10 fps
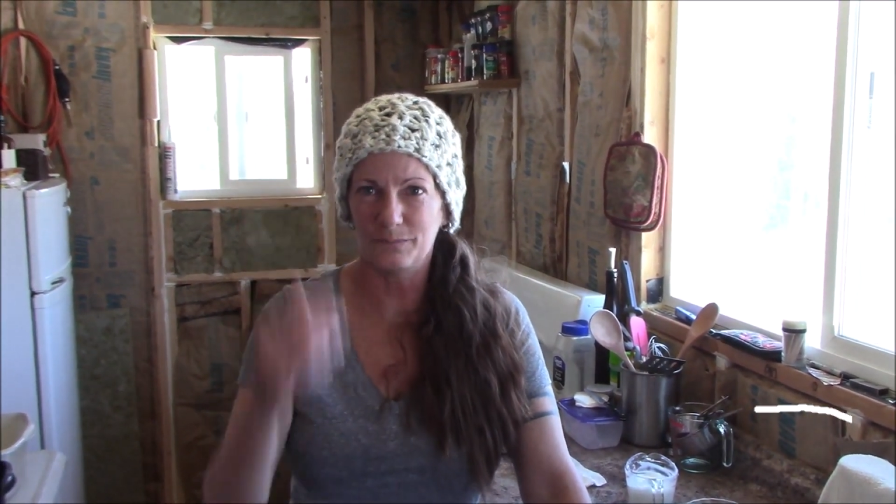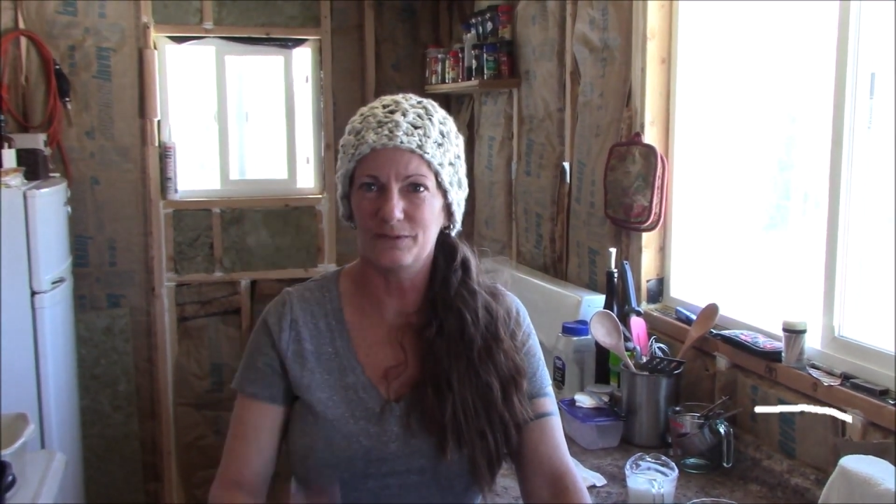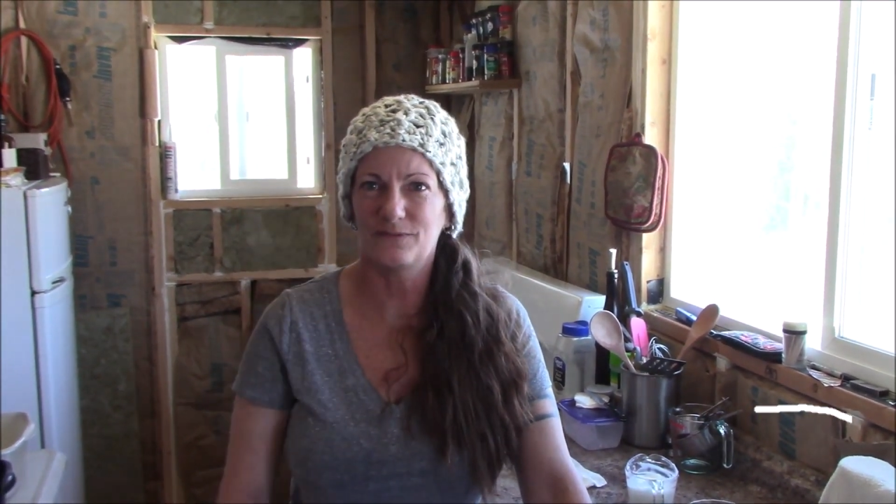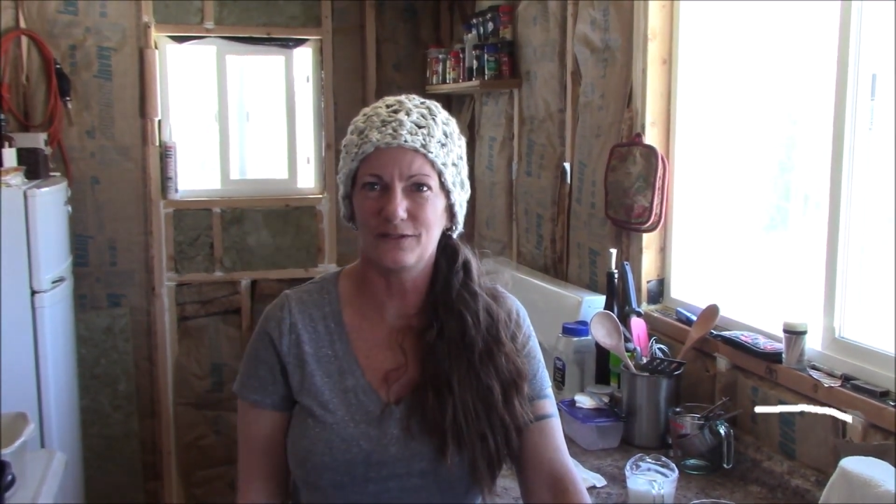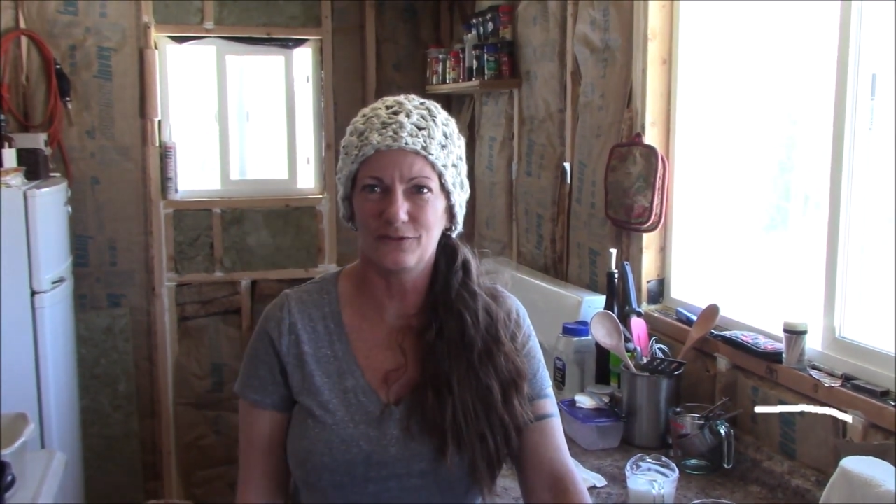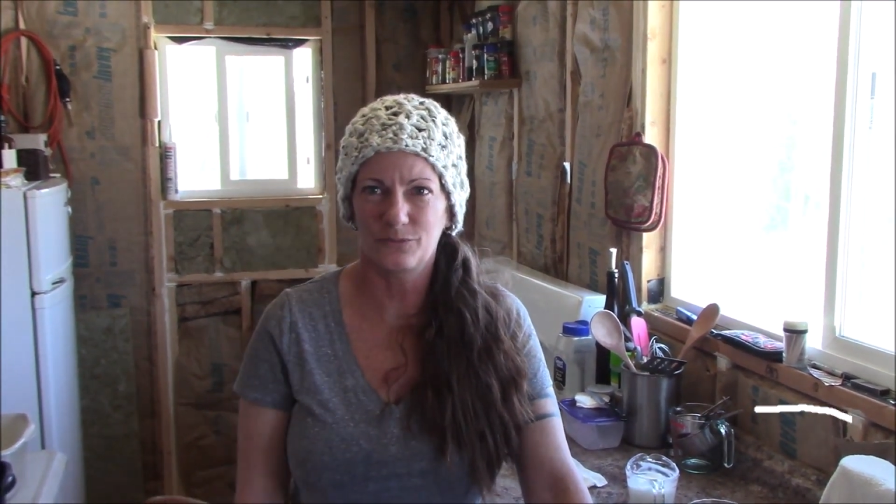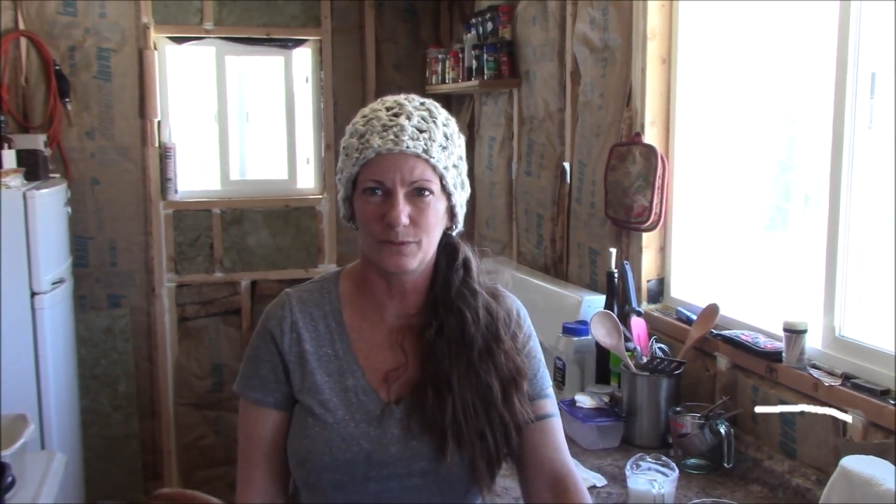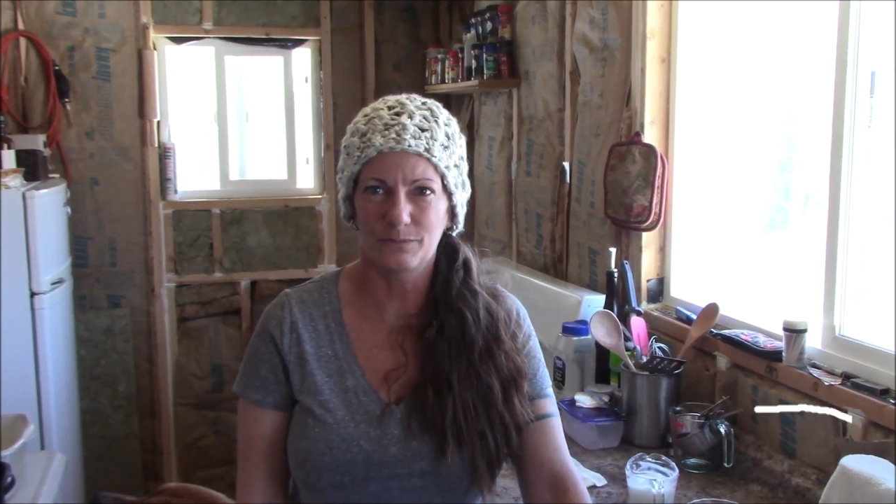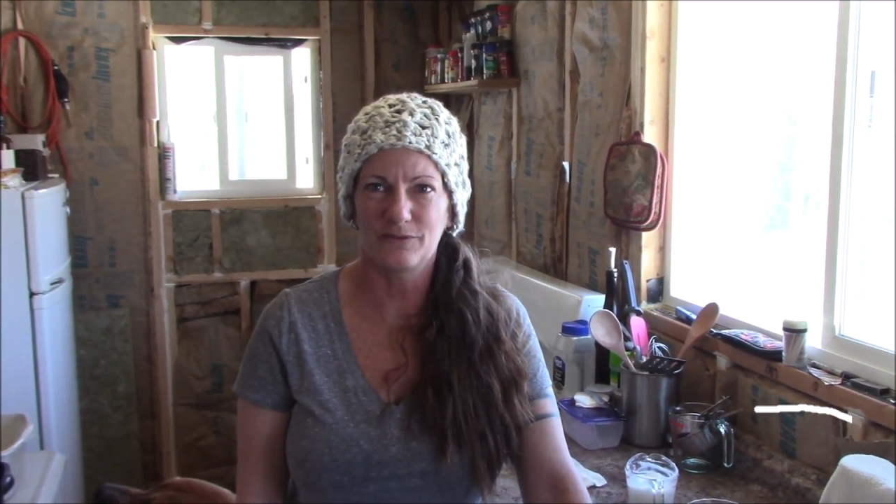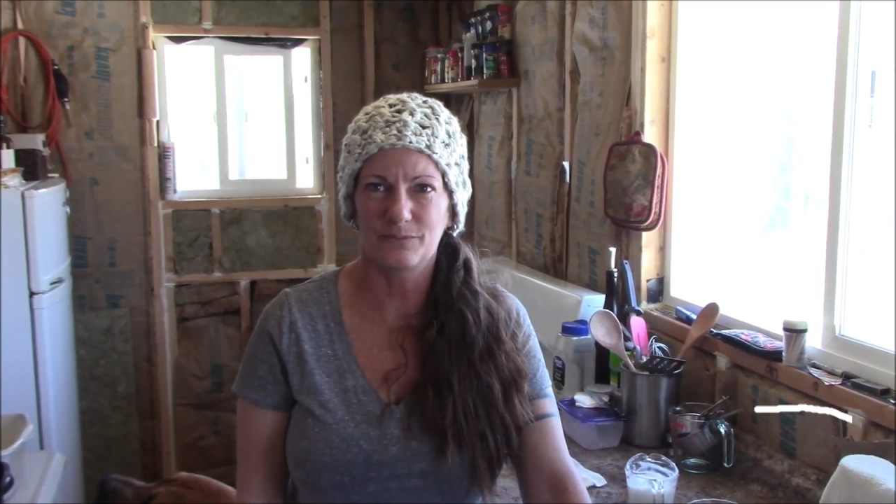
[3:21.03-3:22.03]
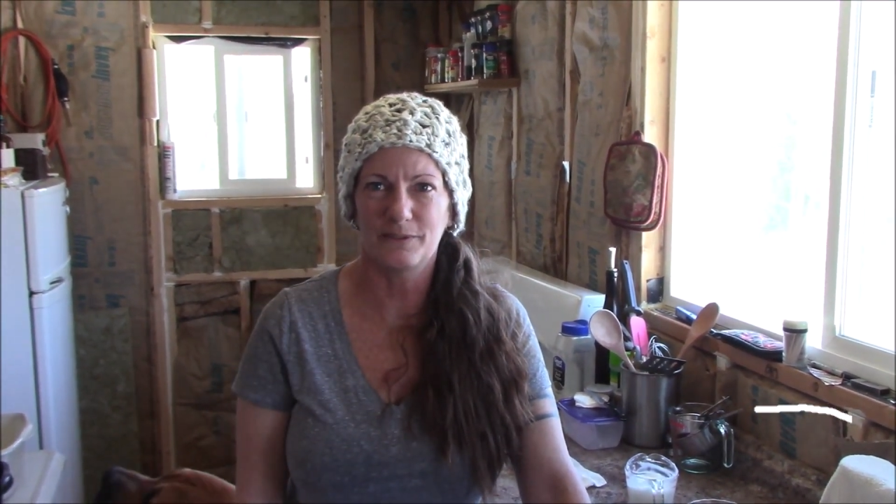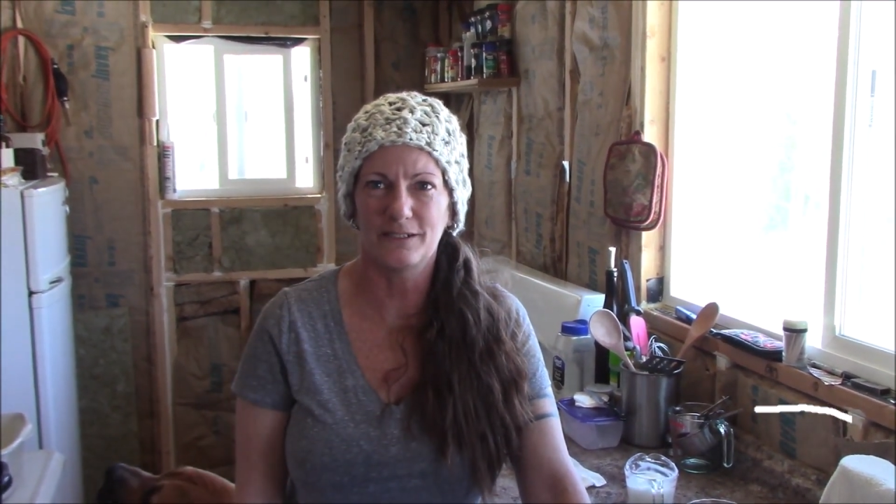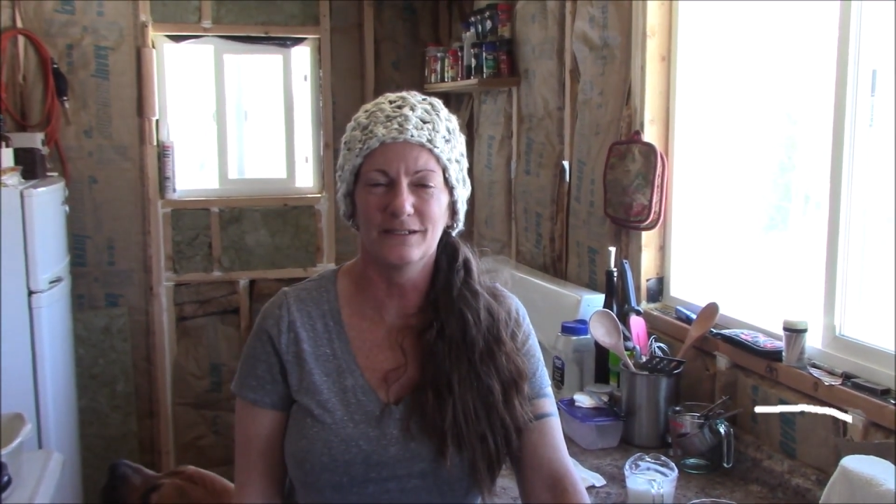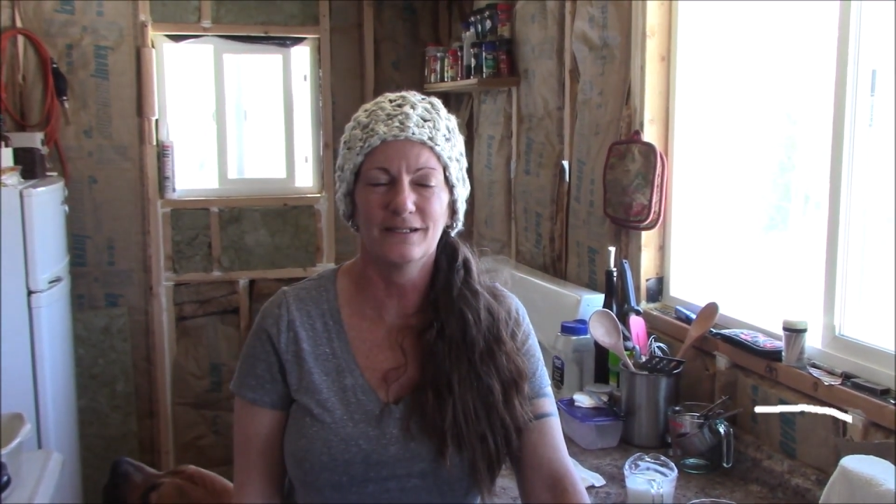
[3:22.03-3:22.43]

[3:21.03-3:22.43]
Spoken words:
we found this one recipe.